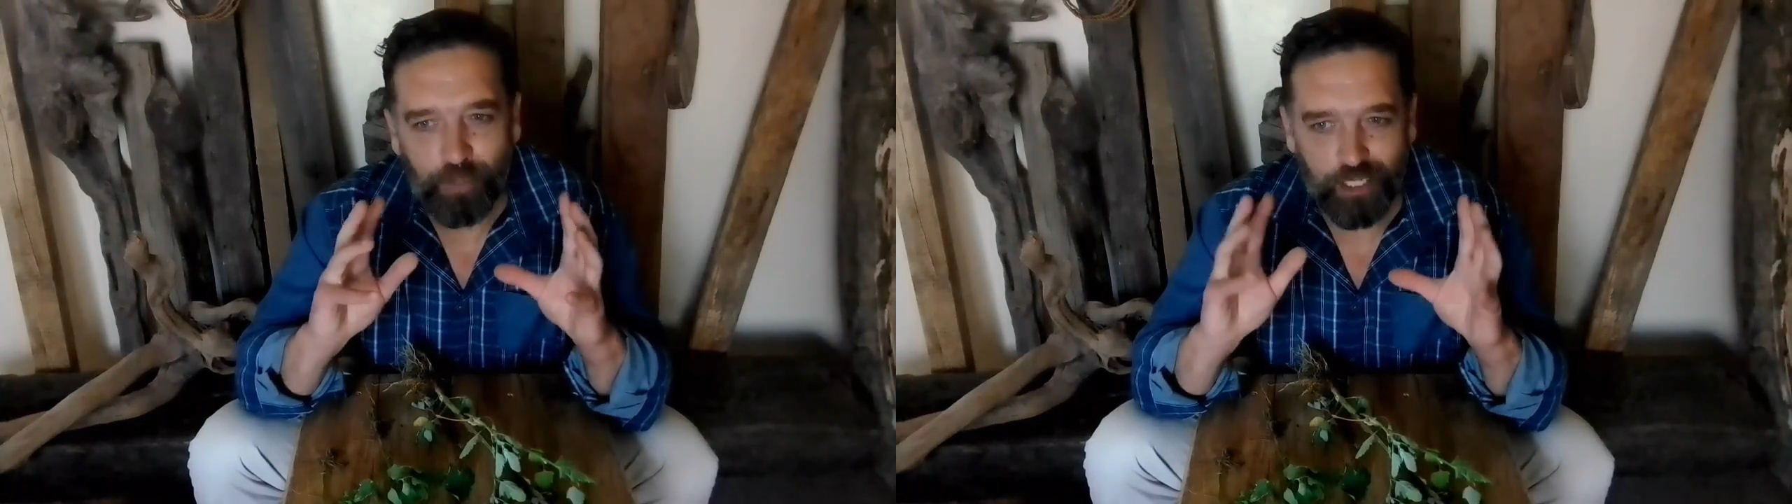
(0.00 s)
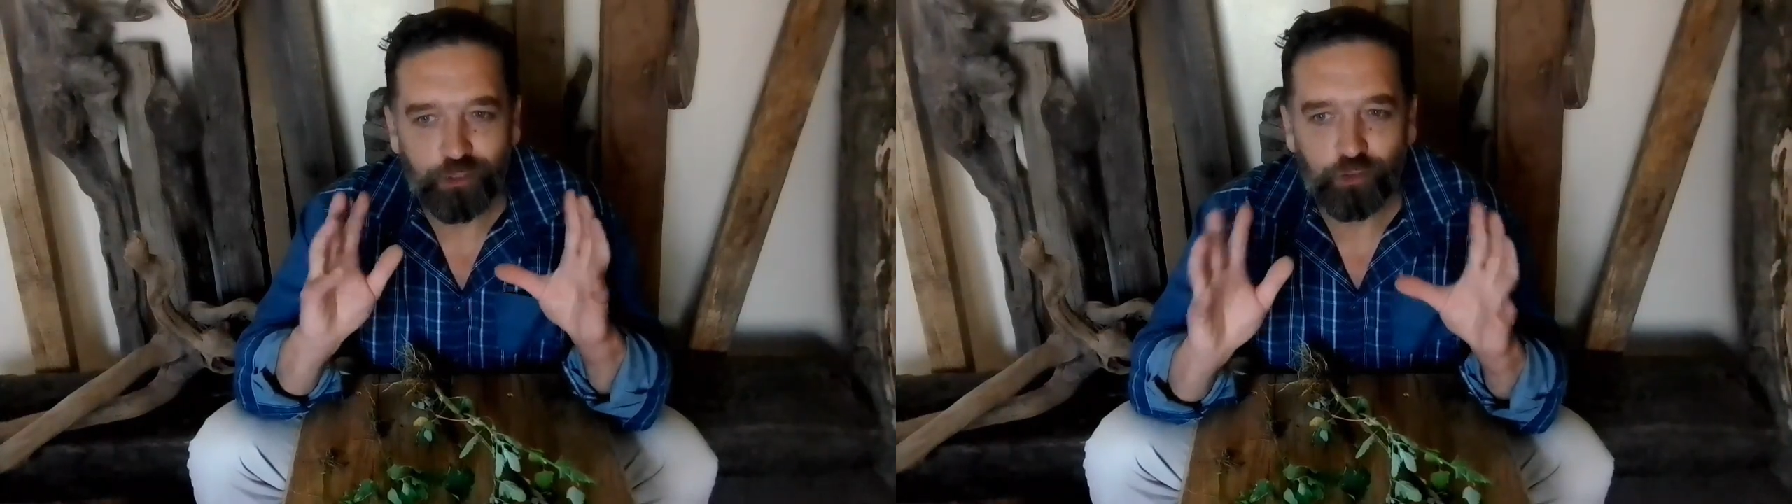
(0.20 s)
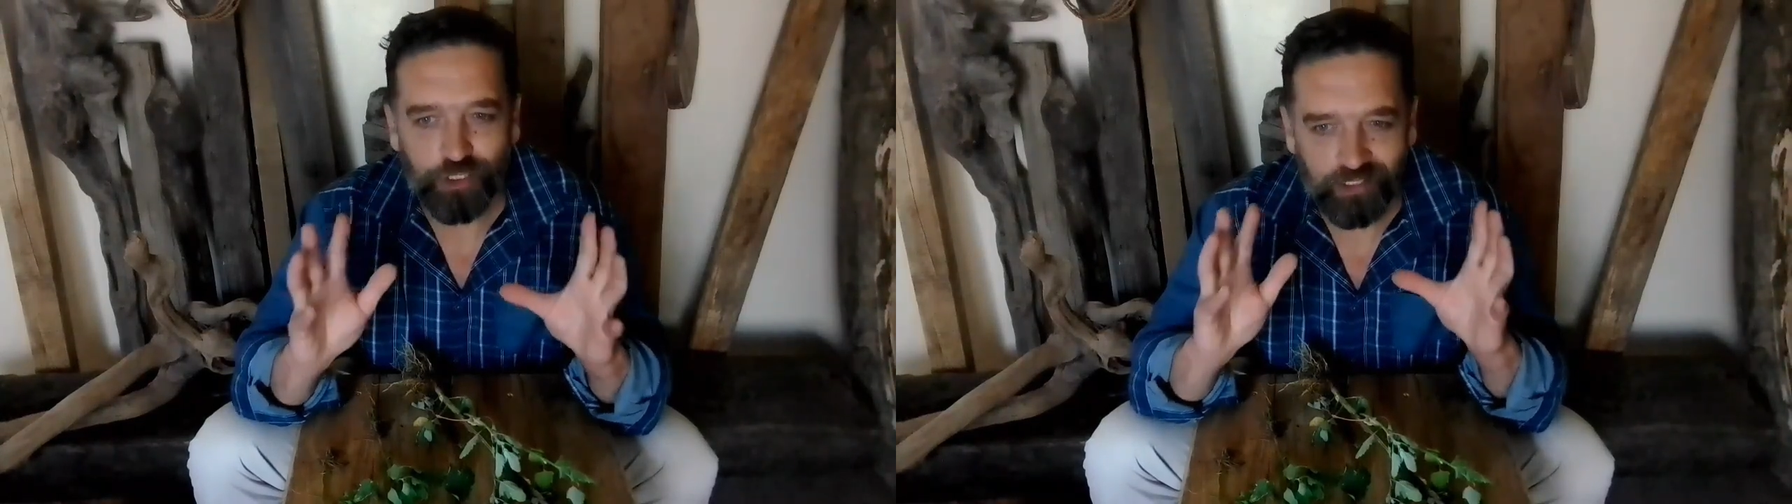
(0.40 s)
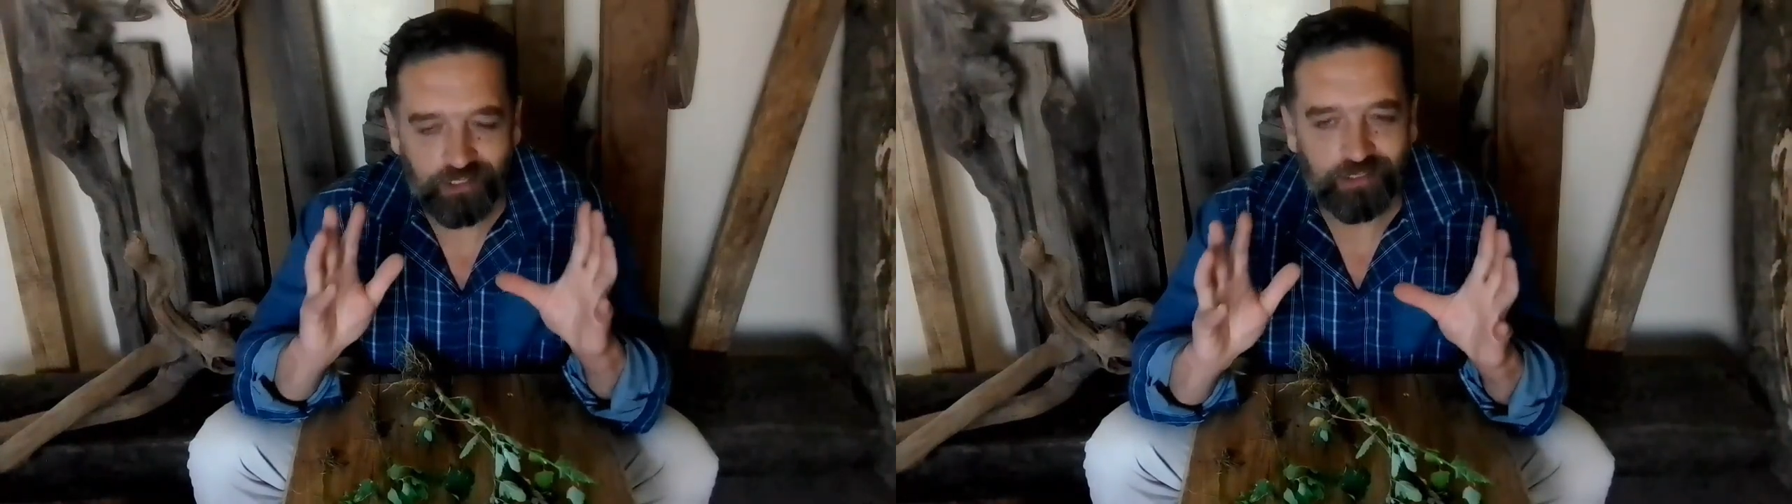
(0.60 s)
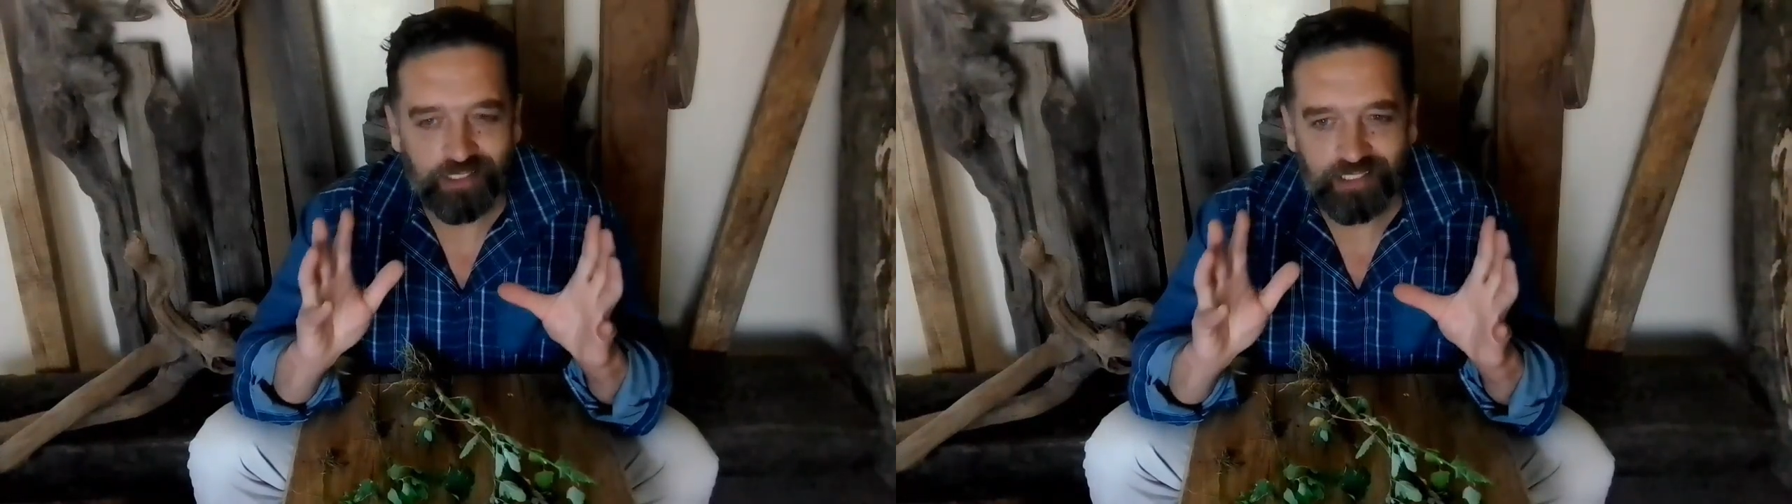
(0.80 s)
pantry
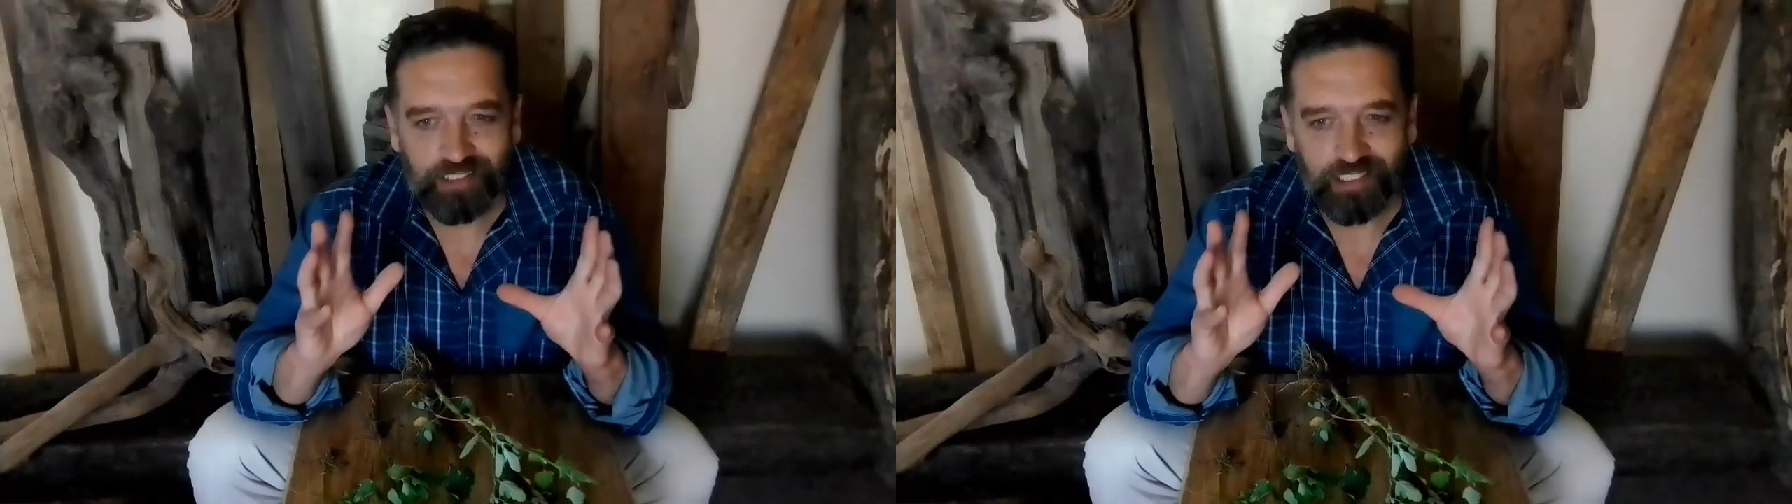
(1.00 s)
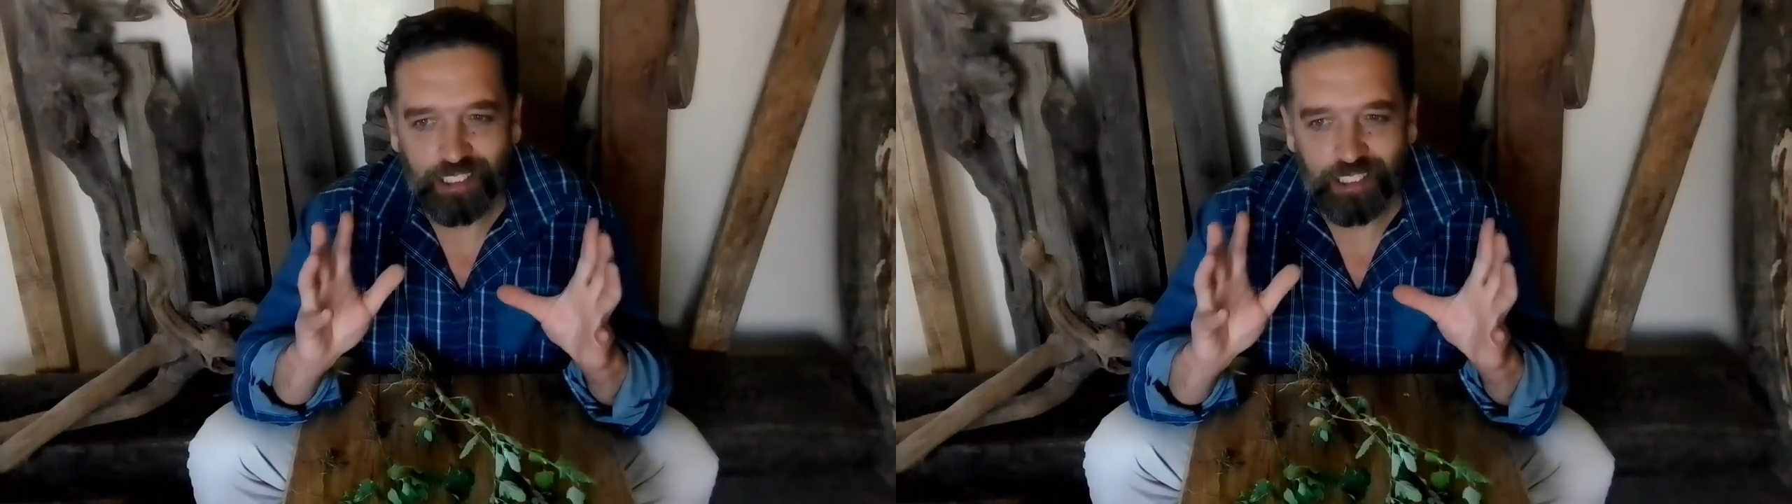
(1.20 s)
out there,